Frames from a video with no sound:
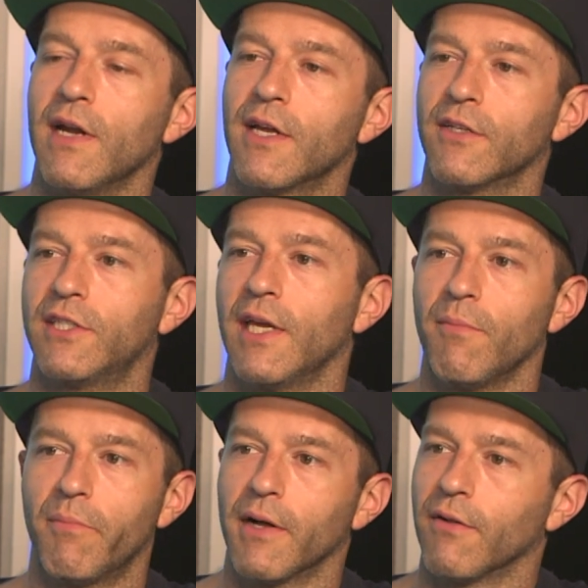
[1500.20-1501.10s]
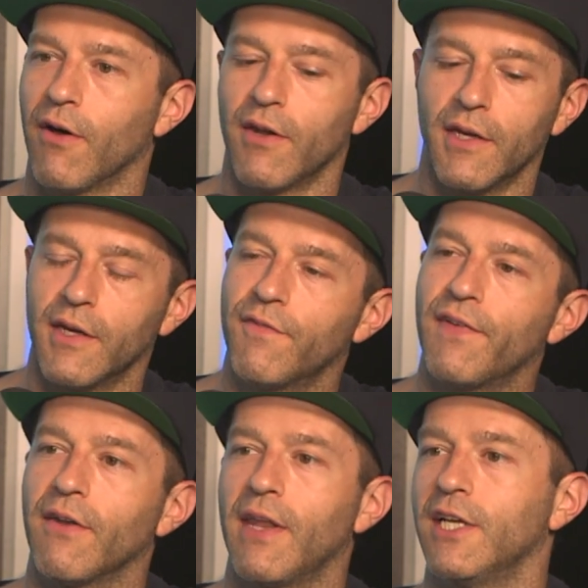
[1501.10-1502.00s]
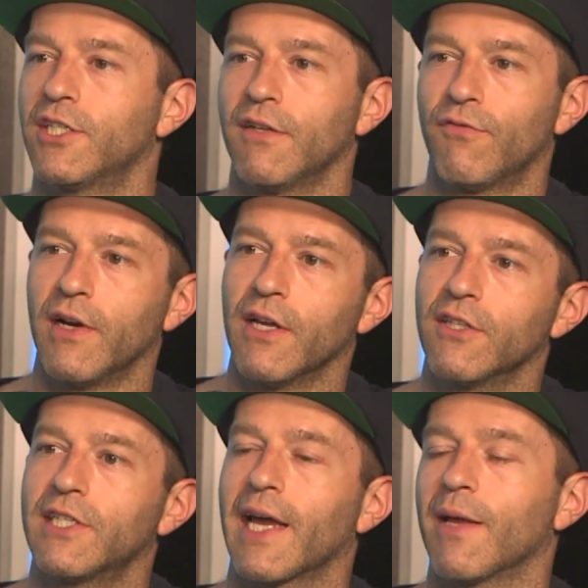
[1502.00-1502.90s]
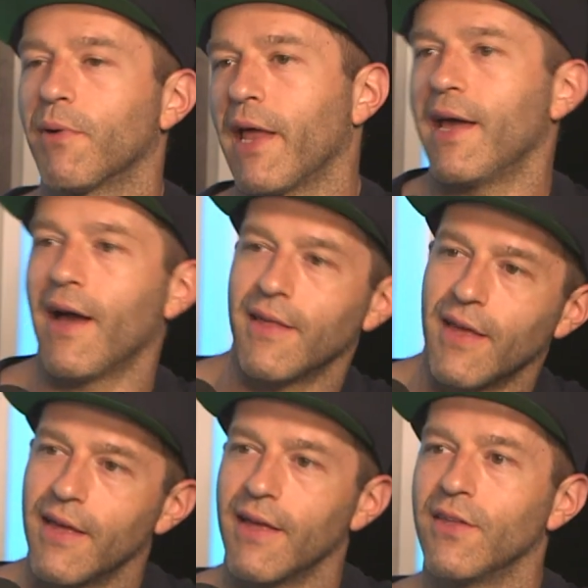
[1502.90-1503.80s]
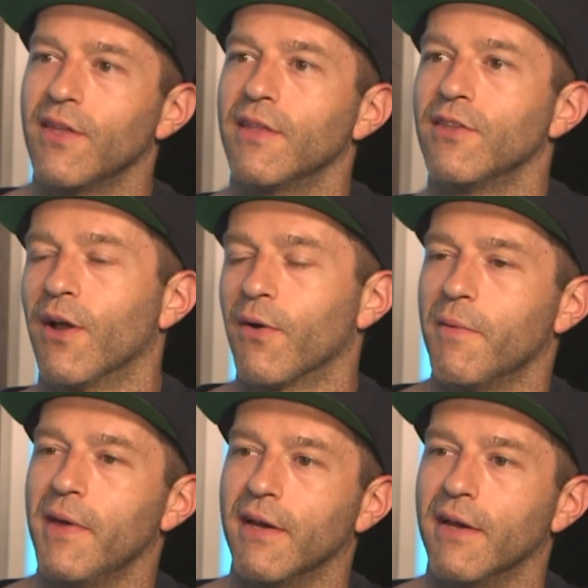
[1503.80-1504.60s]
good team built on a foundation of really good attacking play. You know what I mean?